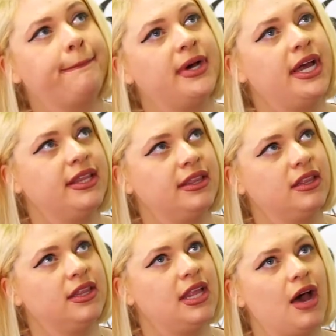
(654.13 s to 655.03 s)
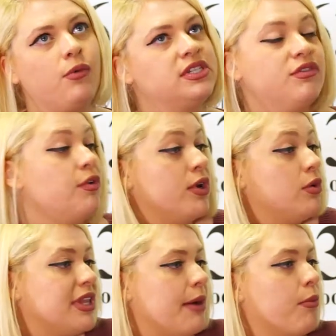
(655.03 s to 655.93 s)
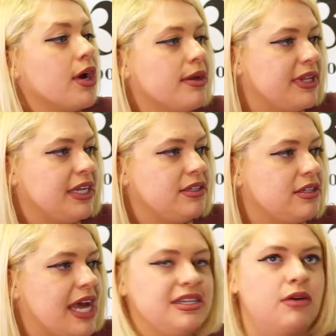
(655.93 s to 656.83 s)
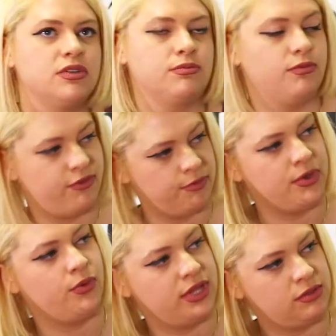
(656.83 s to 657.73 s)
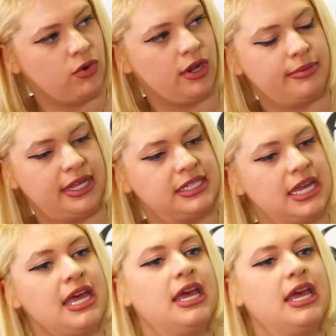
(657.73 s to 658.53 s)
but I wasn't familiar with that marketplace as I was familiar with this marketplace.